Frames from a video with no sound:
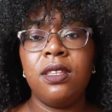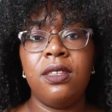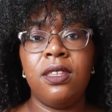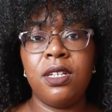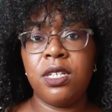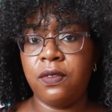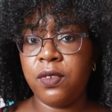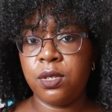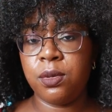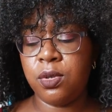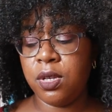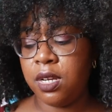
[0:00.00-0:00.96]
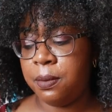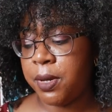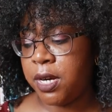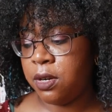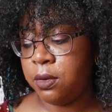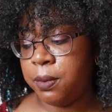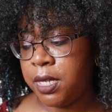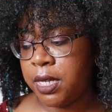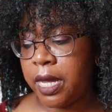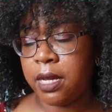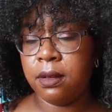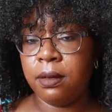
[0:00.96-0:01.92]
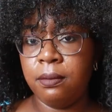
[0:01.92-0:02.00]
the difference between it, but it'll be
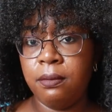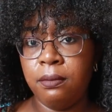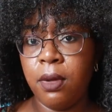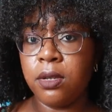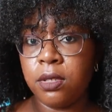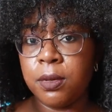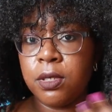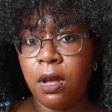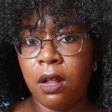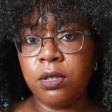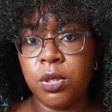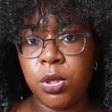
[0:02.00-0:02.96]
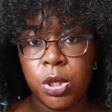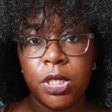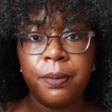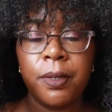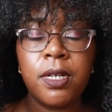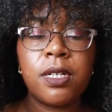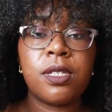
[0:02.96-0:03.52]
like multiple dollars cheaper.